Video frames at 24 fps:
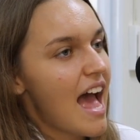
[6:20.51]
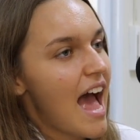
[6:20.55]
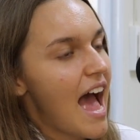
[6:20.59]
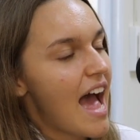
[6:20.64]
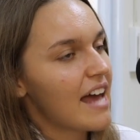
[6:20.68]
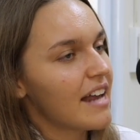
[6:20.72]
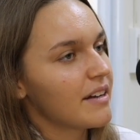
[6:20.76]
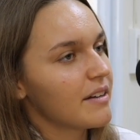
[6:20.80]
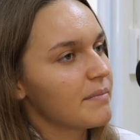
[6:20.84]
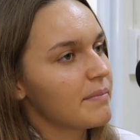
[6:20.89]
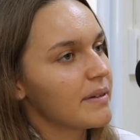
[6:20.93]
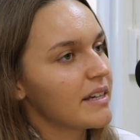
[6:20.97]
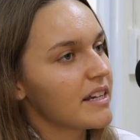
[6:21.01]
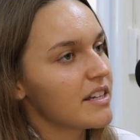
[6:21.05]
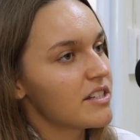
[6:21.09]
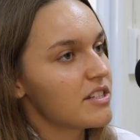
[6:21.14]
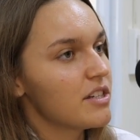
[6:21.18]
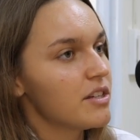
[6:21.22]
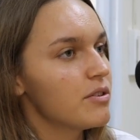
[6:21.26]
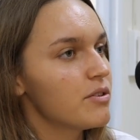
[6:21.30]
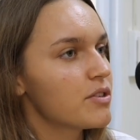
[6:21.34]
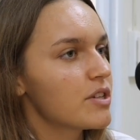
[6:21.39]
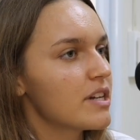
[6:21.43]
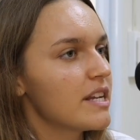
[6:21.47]
And because
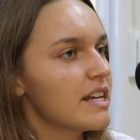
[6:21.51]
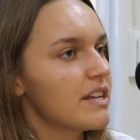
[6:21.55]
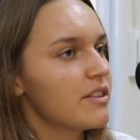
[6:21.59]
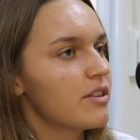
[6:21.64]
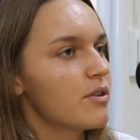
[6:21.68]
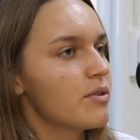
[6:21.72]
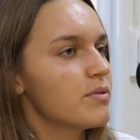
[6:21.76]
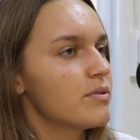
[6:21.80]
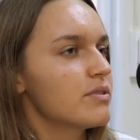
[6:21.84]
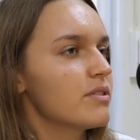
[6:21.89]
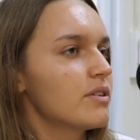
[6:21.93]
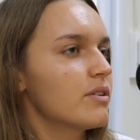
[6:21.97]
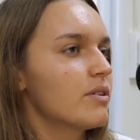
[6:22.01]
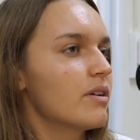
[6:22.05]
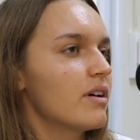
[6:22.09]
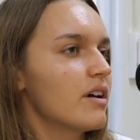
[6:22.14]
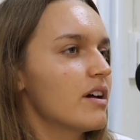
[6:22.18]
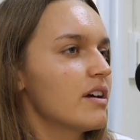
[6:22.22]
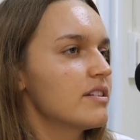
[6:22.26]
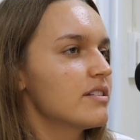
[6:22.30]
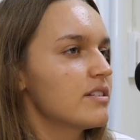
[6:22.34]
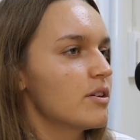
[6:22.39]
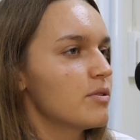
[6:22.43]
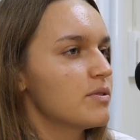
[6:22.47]
usually those are
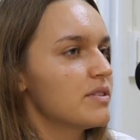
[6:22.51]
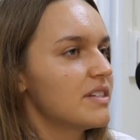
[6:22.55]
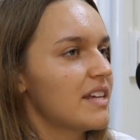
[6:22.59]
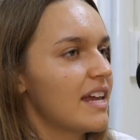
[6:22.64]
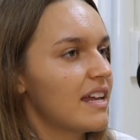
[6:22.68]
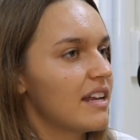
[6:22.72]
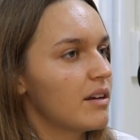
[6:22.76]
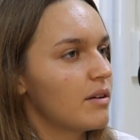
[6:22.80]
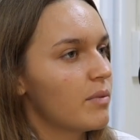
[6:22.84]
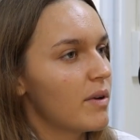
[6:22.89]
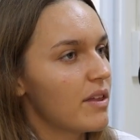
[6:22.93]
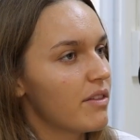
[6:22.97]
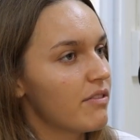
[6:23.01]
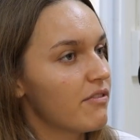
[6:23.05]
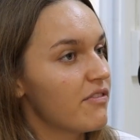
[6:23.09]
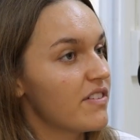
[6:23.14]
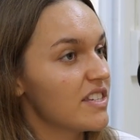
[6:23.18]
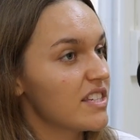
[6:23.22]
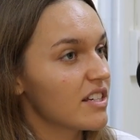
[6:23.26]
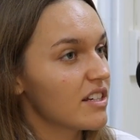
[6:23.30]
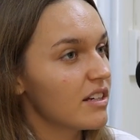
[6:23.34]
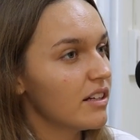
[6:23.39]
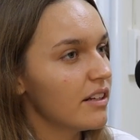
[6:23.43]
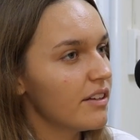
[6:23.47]
associated with
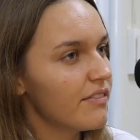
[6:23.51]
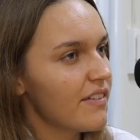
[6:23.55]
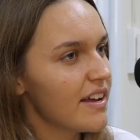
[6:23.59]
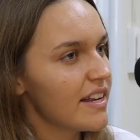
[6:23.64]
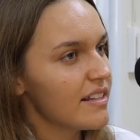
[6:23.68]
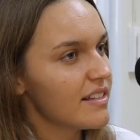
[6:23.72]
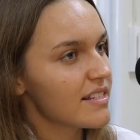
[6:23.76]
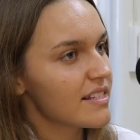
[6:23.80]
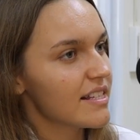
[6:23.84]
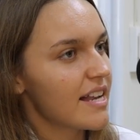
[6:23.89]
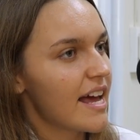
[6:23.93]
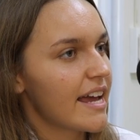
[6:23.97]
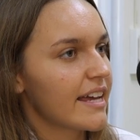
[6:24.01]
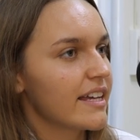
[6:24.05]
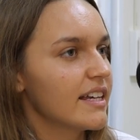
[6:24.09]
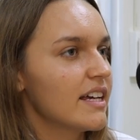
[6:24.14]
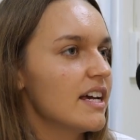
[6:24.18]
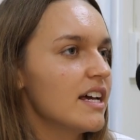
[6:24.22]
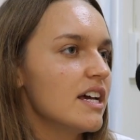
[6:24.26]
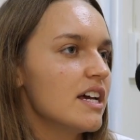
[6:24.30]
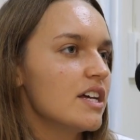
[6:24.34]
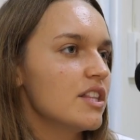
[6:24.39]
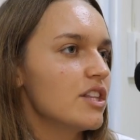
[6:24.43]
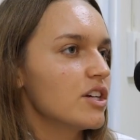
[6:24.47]
physical events like
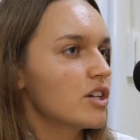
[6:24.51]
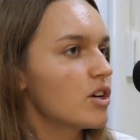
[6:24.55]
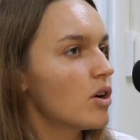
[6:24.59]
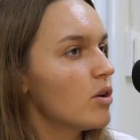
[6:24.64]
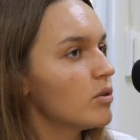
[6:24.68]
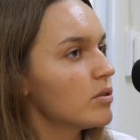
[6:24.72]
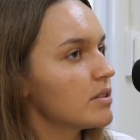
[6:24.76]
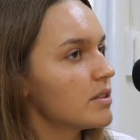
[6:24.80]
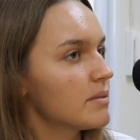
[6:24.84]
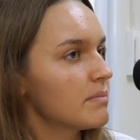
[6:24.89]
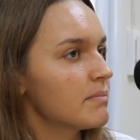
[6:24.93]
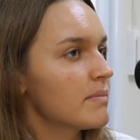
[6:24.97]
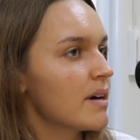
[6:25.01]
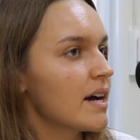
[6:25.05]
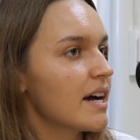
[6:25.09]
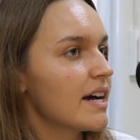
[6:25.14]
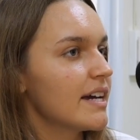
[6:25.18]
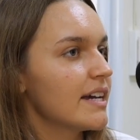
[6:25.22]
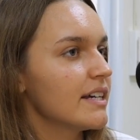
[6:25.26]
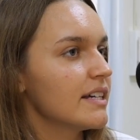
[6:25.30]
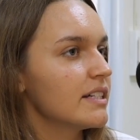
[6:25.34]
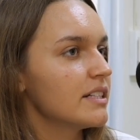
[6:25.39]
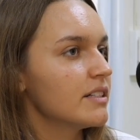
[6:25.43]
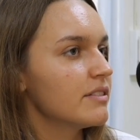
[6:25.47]
the Golden
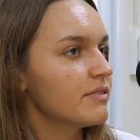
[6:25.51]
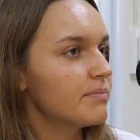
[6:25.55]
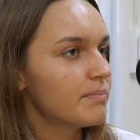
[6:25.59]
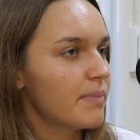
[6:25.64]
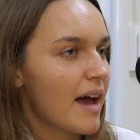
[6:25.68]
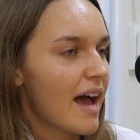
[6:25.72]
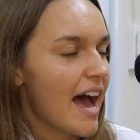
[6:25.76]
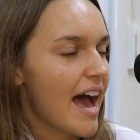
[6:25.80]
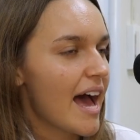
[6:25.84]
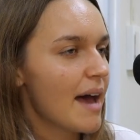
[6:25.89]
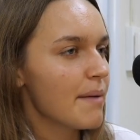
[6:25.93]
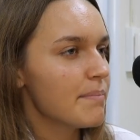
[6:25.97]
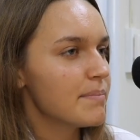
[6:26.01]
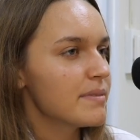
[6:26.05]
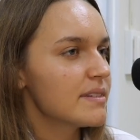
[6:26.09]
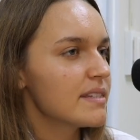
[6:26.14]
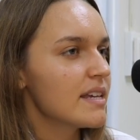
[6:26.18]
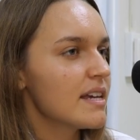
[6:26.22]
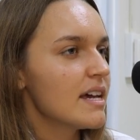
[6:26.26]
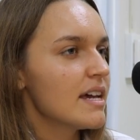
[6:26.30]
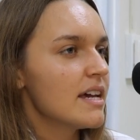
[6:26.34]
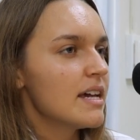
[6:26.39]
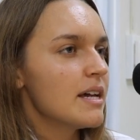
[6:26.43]
Mile, perhaps.